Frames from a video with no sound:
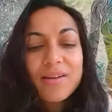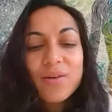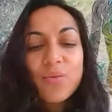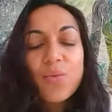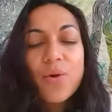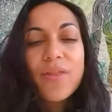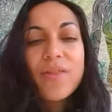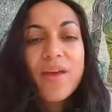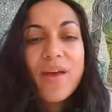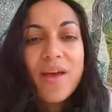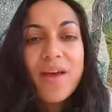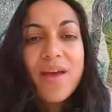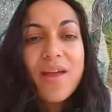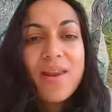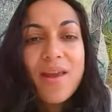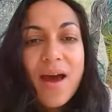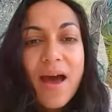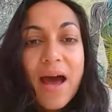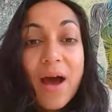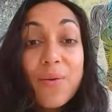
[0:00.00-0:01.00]

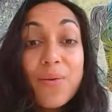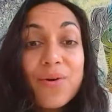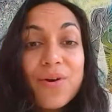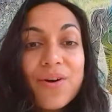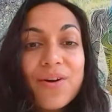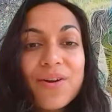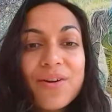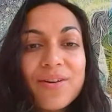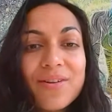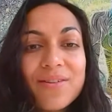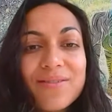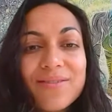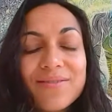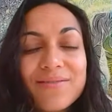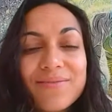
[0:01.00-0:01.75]
within our